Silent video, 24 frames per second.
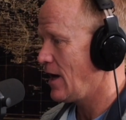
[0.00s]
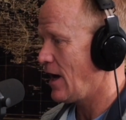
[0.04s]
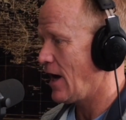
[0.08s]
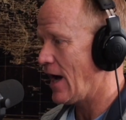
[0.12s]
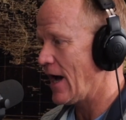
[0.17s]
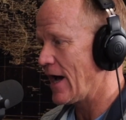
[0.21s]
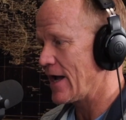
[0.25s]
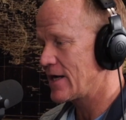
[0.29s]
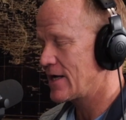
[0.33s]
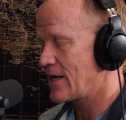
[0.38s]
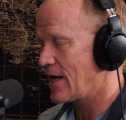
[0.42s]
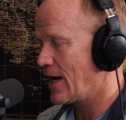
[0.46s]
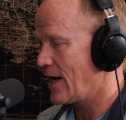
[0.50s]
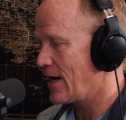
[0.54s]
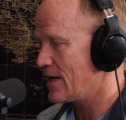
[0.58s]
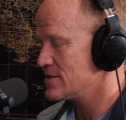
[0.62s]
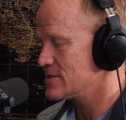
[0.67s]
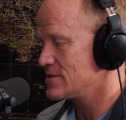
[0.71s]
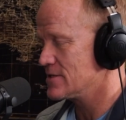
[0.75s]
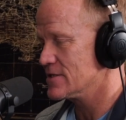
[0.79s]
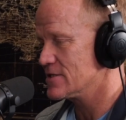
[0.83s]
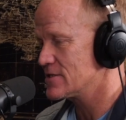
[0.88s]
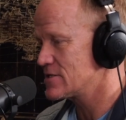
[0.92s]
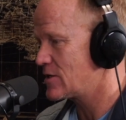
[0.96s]
icons
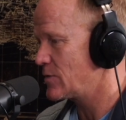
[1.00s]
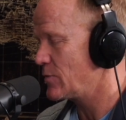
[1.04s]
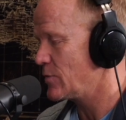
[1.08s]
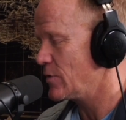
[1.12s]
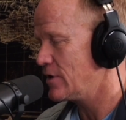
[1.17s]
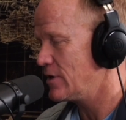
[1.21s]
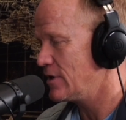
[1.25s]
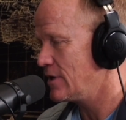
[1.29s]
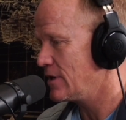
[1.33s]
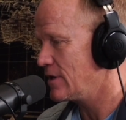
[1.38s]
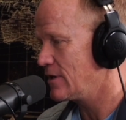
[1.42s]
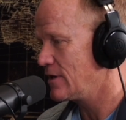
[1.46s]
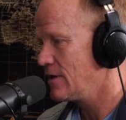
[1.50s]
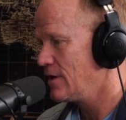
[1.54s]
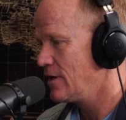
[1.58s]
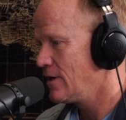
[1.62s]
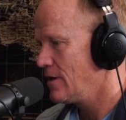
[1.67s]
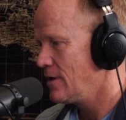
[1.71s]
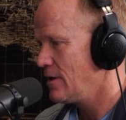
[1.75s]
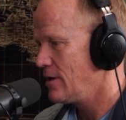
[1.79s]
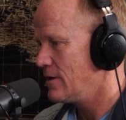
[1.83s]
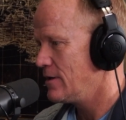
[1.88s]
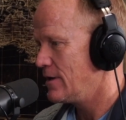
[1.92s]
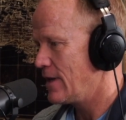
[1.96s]
in this community.
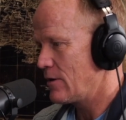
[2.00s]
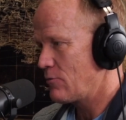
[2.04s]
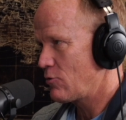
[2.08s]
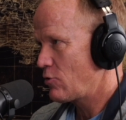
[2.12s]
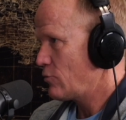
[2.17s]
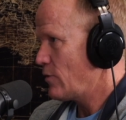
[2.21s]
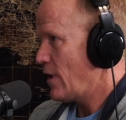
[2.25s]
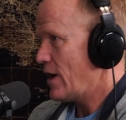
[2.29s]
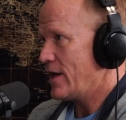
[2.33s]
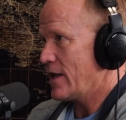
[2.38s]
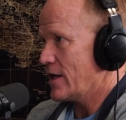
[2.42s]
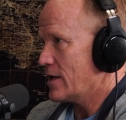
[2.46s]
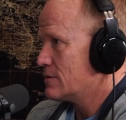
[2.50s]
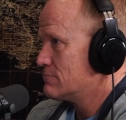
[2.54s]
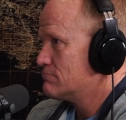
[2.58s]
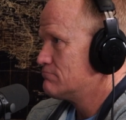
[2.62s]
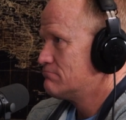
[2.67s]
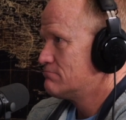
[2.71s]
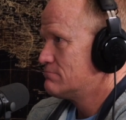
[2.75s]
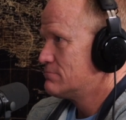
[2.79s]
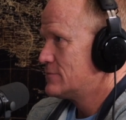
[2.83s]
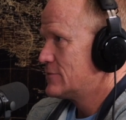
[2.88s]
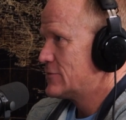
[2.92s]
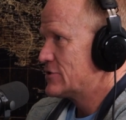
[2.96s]
They were ready.
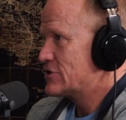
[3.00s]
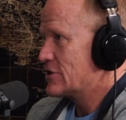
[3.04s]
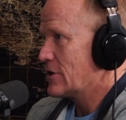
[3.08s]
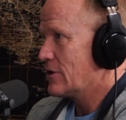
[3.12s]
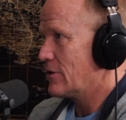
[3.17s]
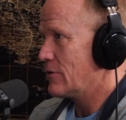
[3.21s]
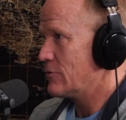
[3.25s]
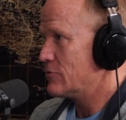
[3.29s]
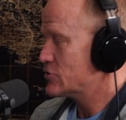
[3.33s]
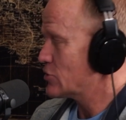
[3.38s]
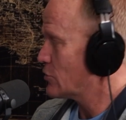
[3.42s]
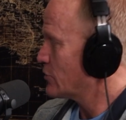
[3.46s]
So it was